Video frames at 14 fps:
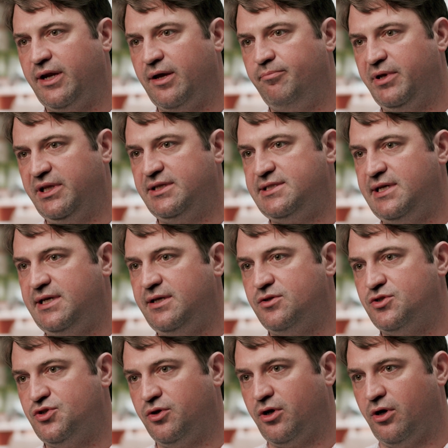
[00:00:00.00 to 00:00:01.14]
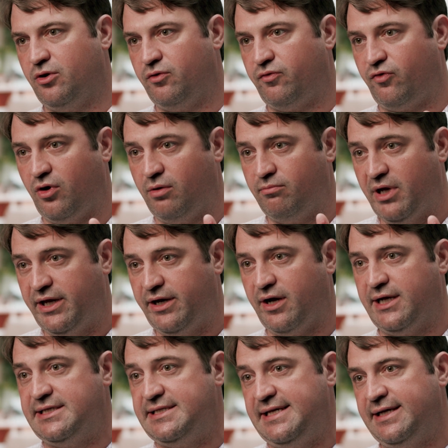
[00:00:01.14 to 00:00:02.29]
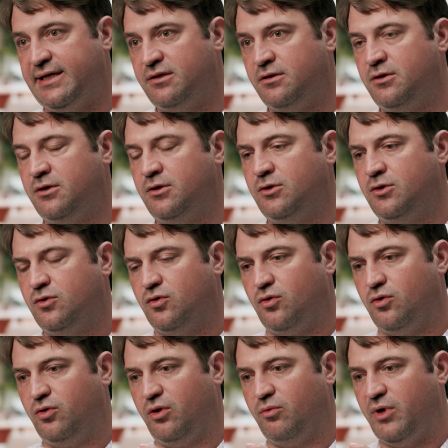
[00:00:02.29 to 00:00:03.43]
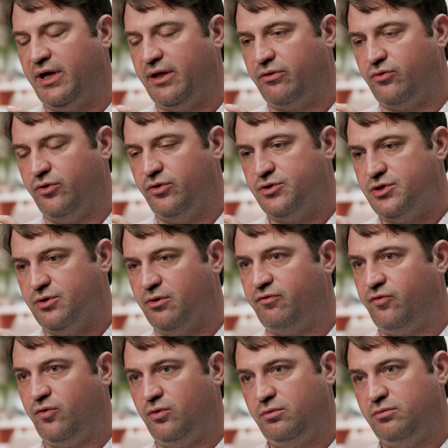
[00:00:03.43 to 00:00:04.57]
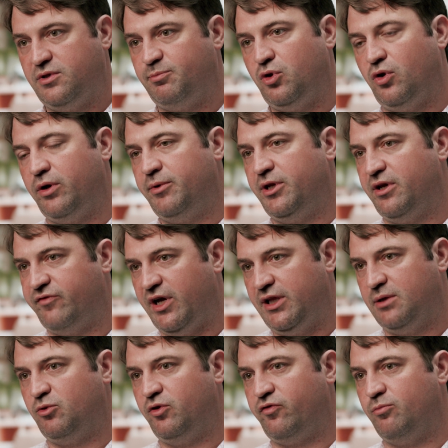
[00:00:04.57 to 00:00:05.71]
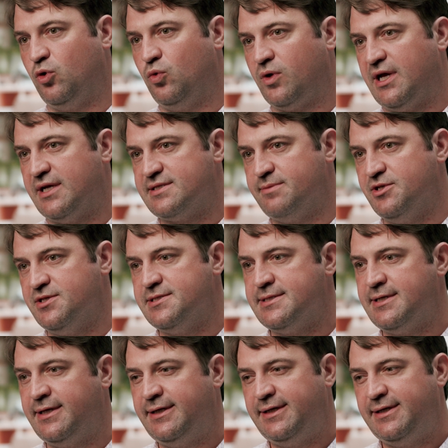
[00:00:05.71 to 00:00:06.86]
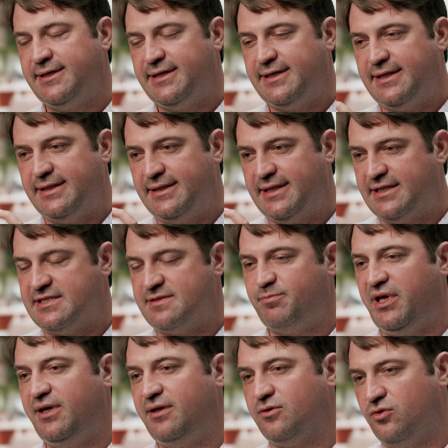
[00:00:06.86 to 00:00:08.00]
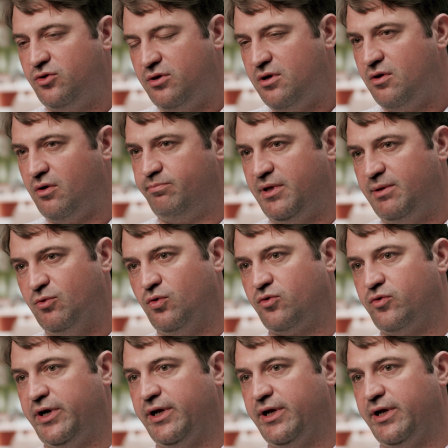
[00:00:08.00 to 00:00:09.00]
That ability to go from an idea all the way through to a full deployment available from all customers, that speed could not be more